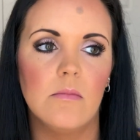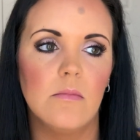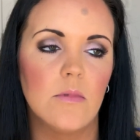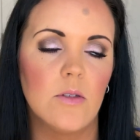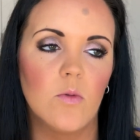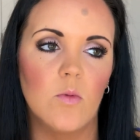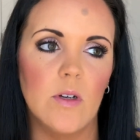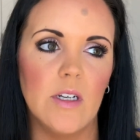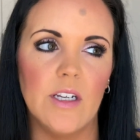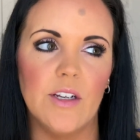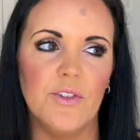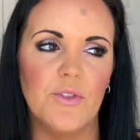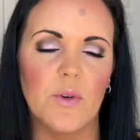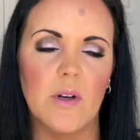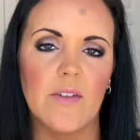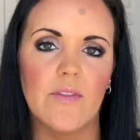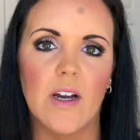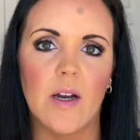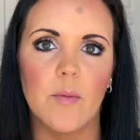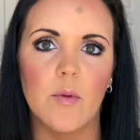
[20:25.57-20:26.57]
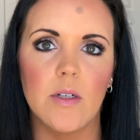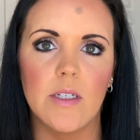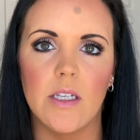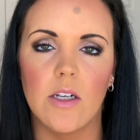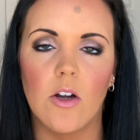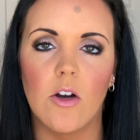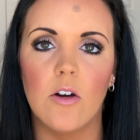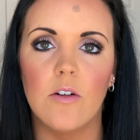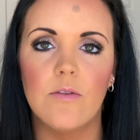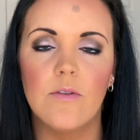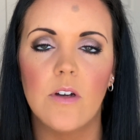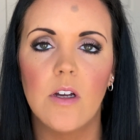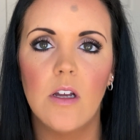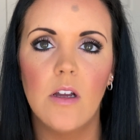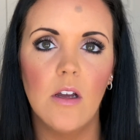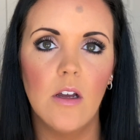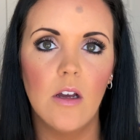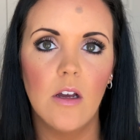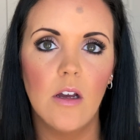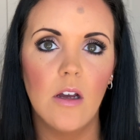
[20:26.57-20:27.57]
20-25% off.
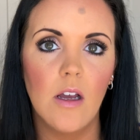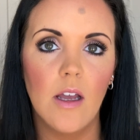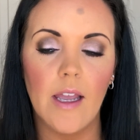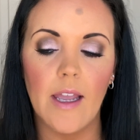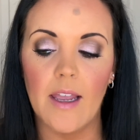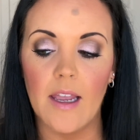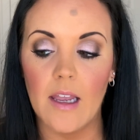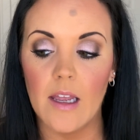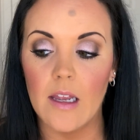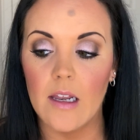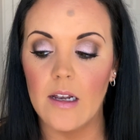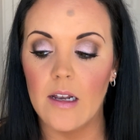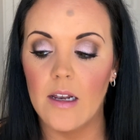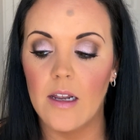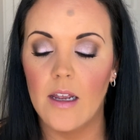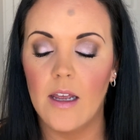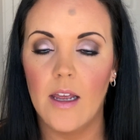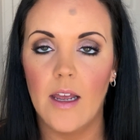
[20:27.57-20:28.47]
And